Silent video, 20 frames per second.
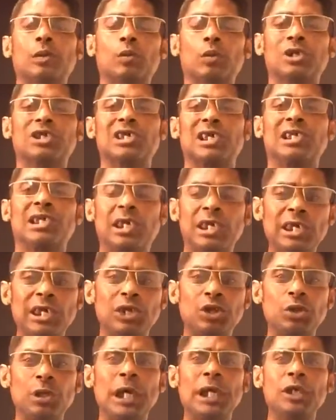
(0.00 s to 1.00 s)
what's in here.
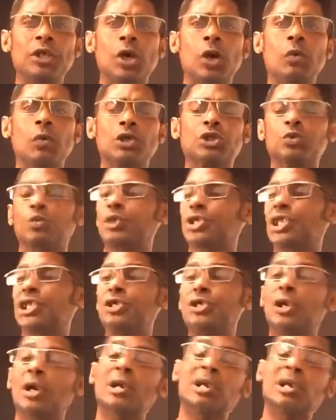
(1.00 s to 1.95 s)
You gotta go with what's within your